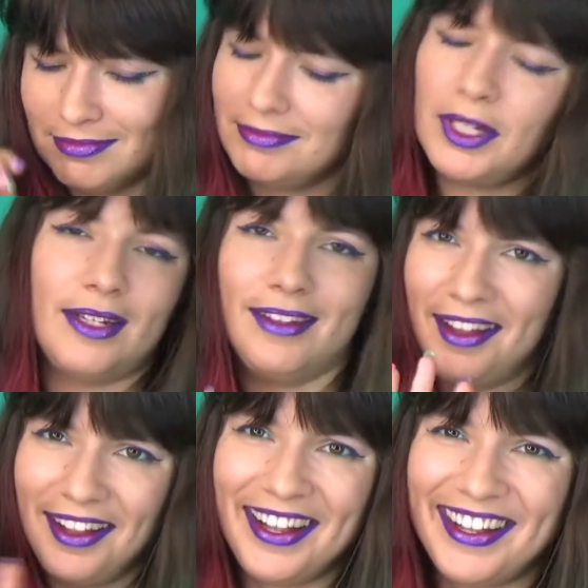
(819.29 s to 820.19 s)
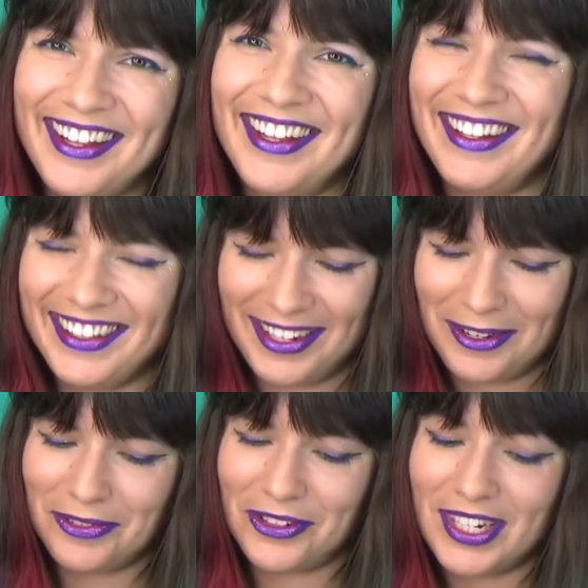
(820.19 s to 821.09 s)
But I'll get
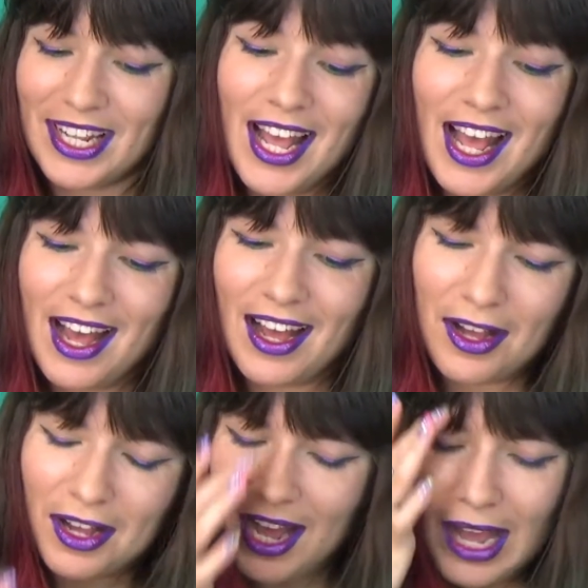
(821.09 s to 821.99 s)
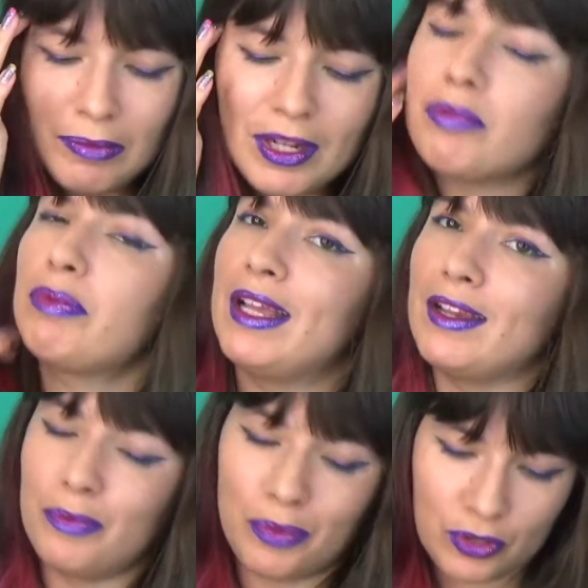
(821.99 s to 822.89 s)
over it. I'm not planning
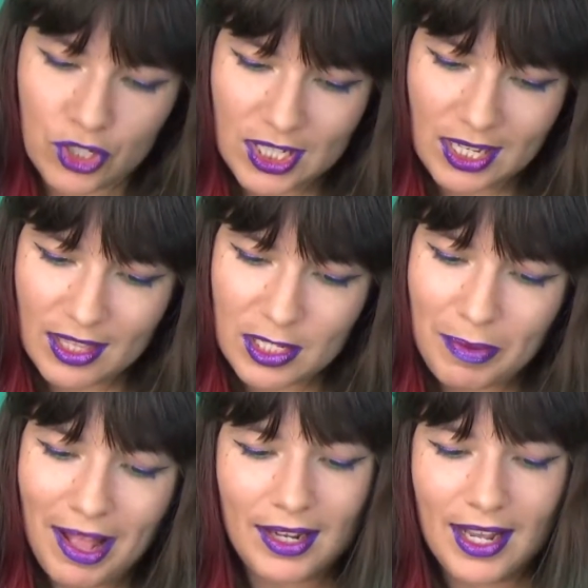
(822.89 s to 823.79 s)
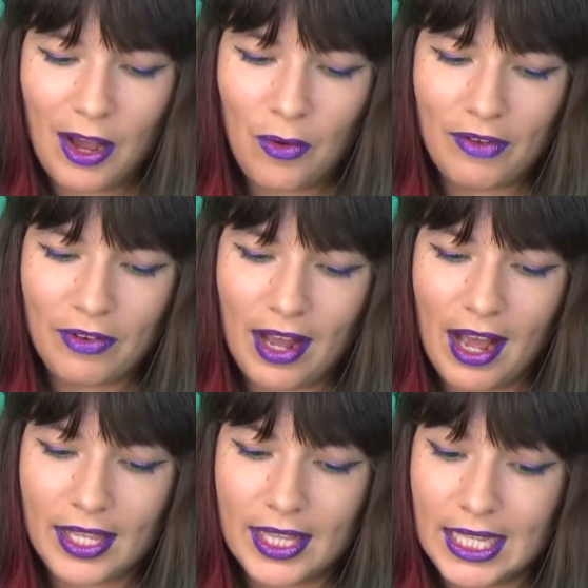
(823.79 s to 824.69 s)
on purchasing this palette, however
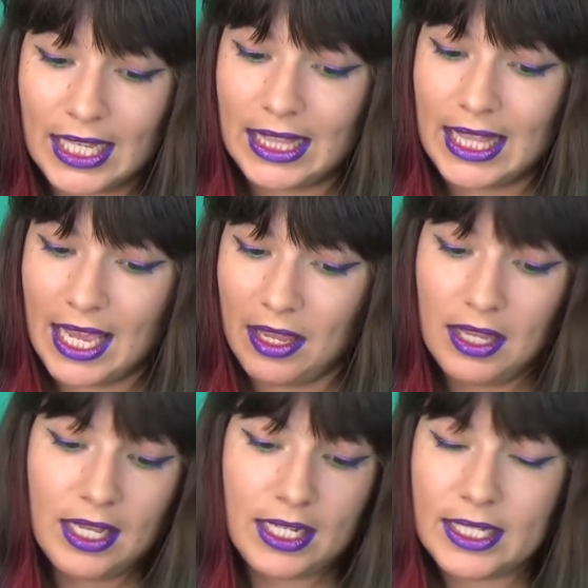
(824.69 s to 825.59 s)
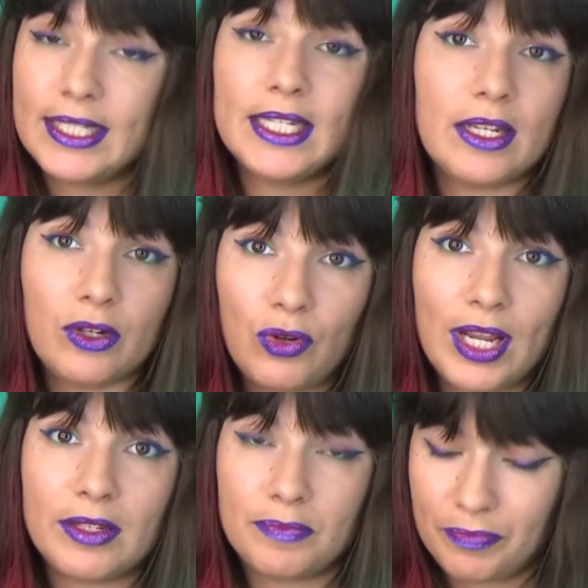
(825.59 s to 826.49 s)
I think they did a
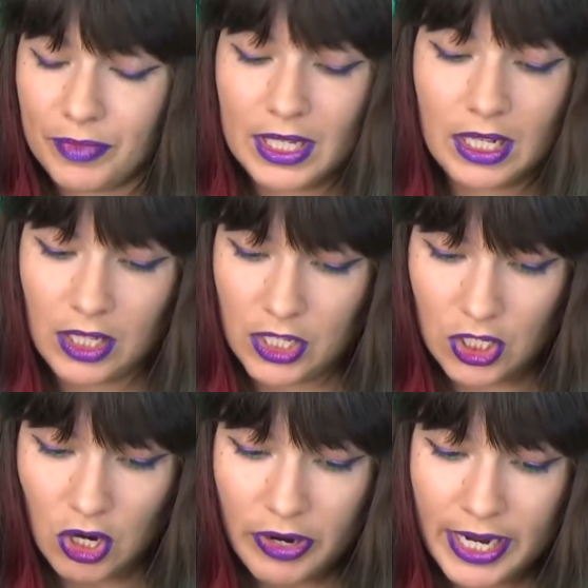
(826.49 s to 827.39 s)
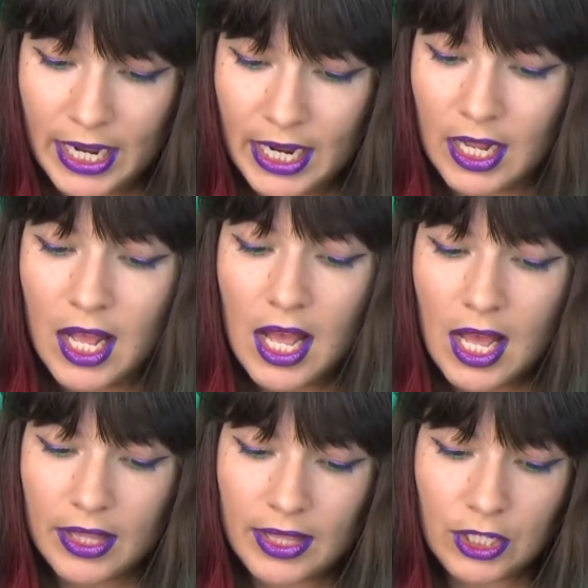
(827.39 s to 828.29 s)
great color story here.
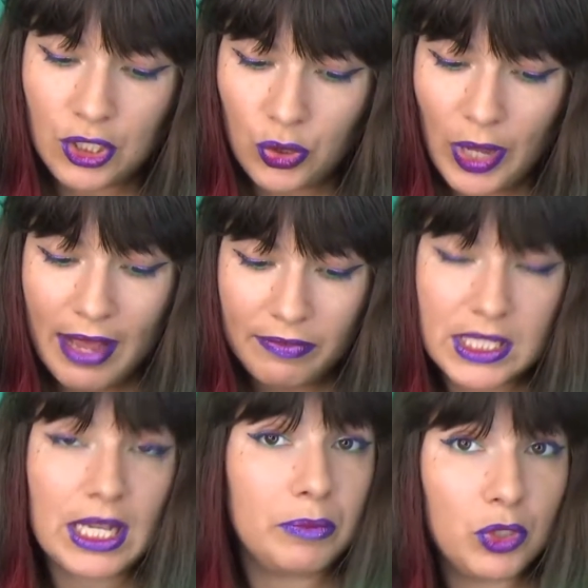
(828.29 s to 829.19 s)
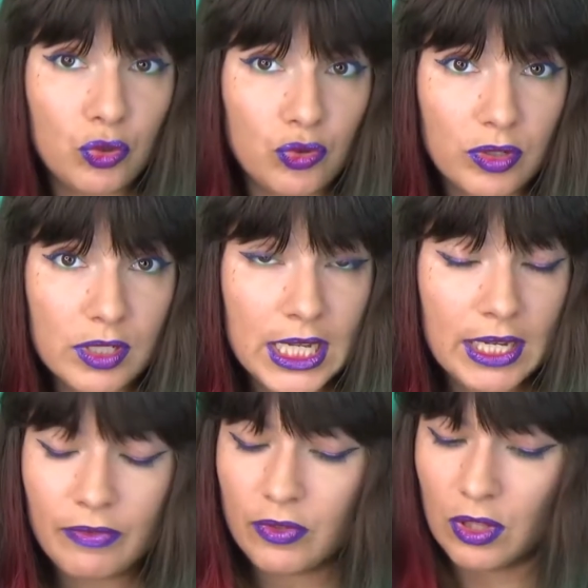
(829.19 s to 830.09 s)
They do have some neutrals
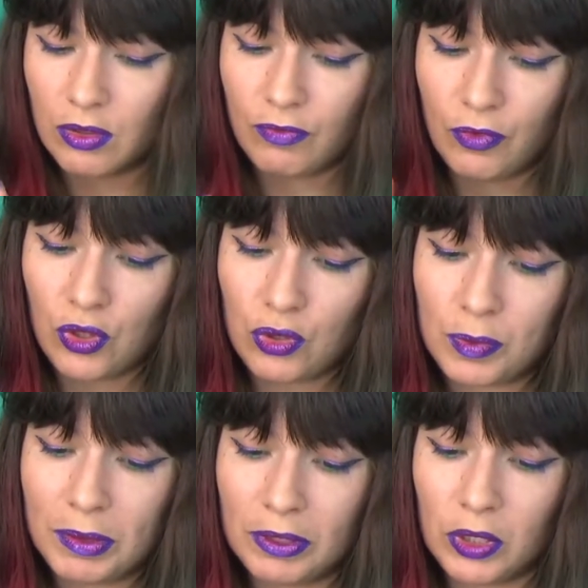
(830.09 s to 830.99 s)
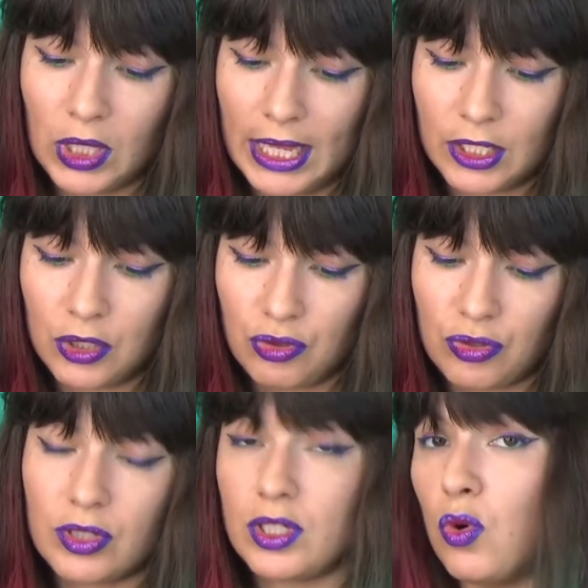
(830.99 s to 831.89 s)
here for those people who like
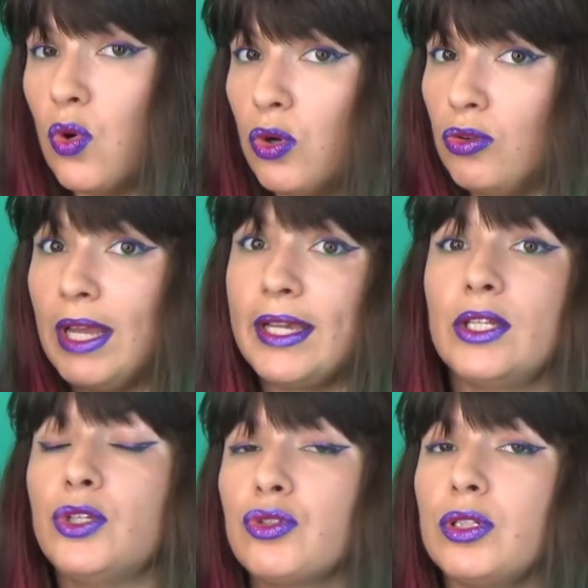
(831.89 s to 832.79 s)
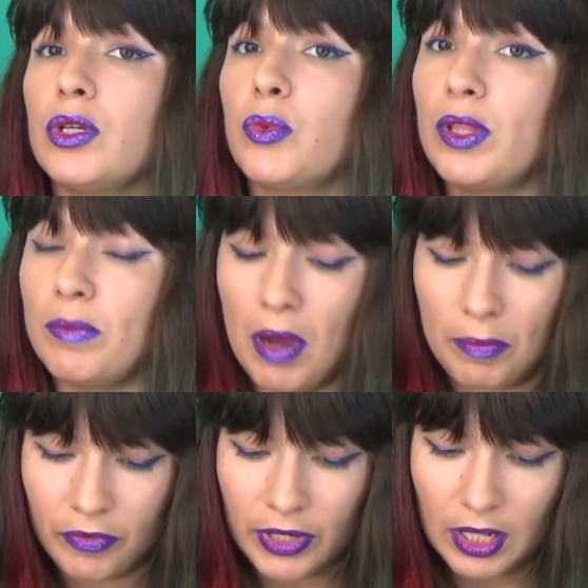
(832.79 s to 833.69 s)
neutrals or who like a neutral look with a pop
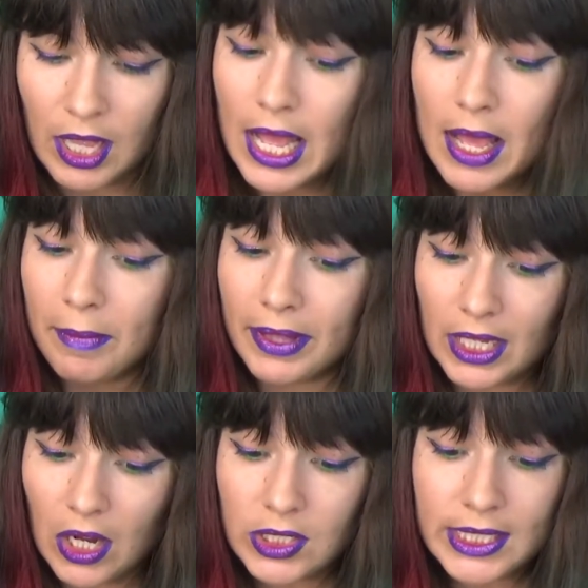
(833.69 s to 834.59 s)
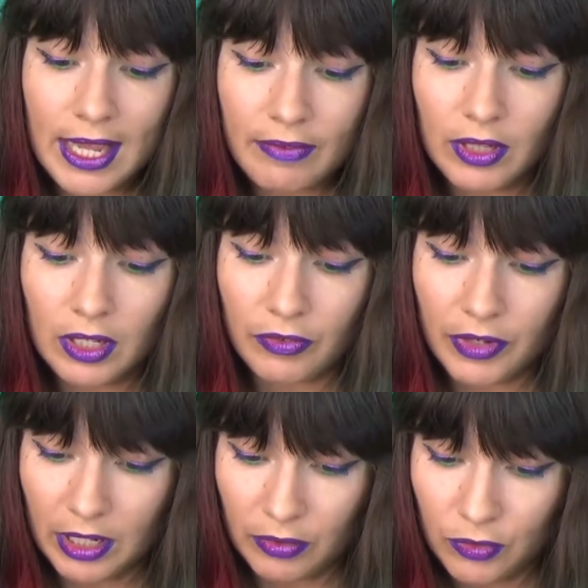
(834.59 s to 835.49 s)
of color, but they also have a lot of
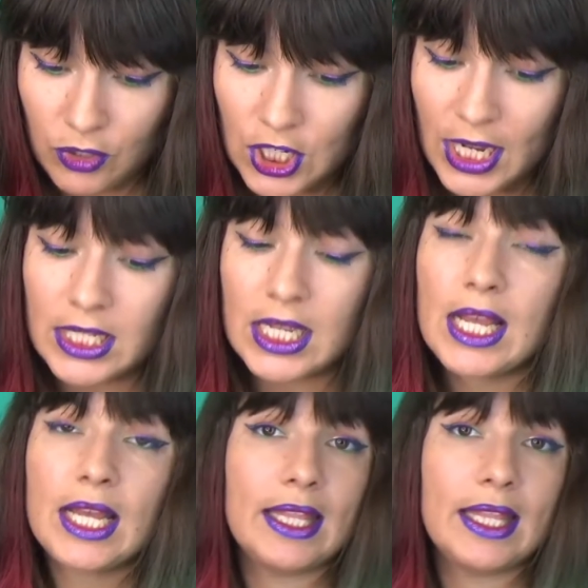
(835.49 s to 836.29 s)
colorful shades.